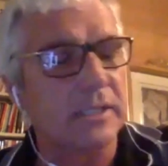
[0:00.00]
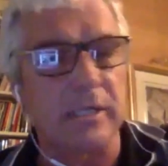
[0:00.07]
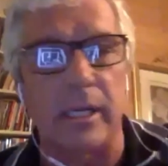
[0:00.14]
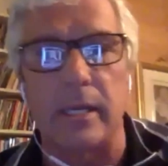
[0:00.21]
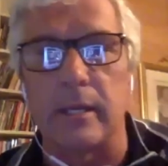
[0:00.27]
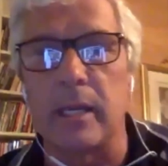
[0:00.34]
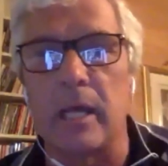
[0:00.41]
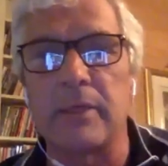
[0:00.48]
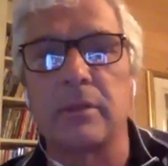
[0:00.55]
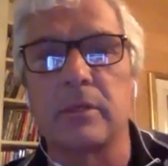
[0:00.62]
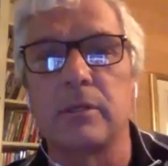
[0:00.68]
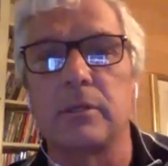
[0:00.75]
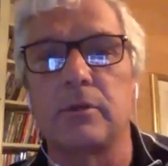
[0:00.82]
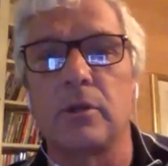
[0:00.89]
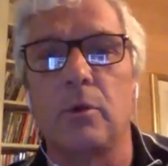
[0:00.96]
got nothing
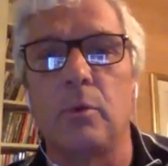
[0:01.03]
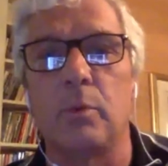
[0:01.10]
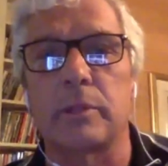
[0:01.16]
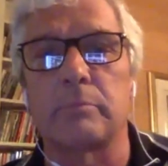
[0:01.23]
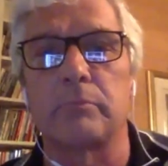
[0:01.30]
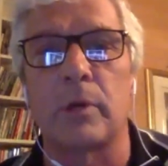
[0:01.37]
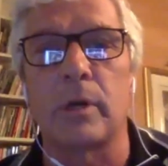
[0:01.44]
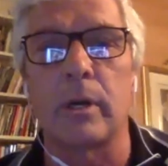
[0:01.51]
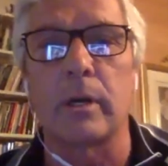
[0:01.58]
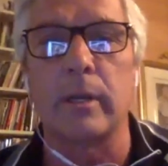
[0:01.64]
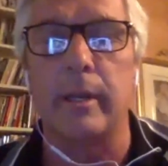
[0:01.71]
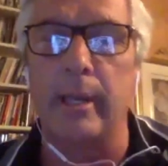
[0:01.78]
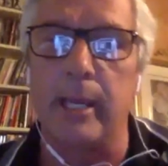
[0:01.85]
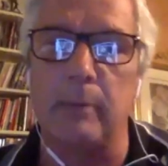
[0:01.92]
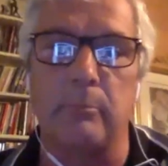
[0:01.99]
to do with Mark
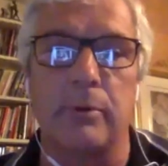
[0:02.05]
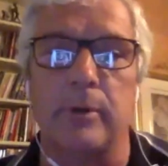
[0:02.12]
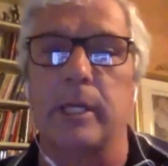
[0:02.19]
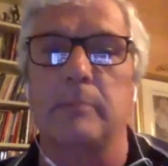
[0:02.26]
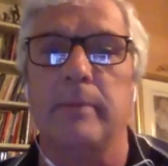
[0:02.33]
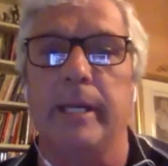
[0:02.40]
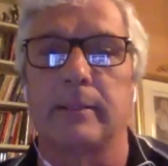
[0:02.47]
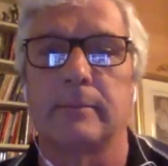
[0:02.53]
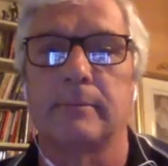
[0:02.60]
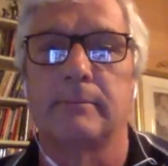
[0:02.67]
at BrakeMate.